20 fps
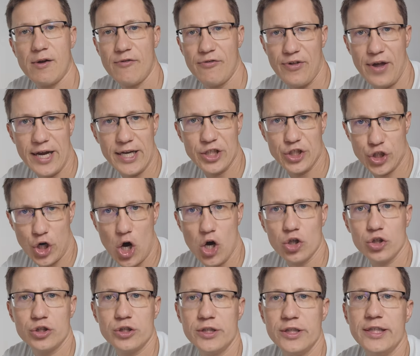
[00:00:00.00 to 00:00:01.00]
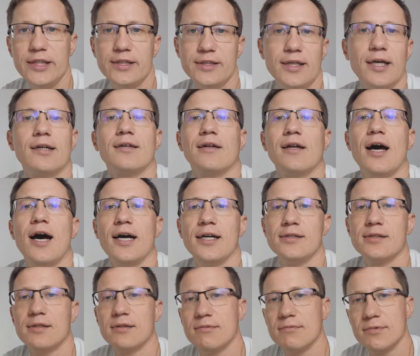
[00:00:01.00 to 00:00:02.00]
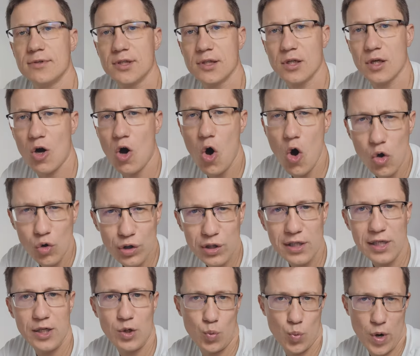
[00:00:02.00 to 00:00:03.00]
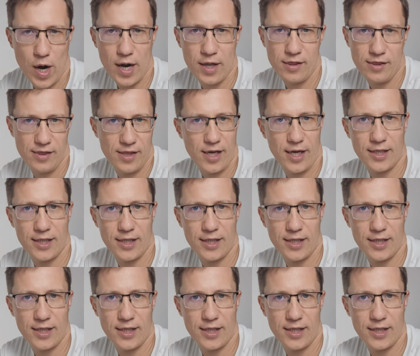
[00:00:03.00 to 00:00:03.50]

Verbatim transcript: they don't need that license. Only when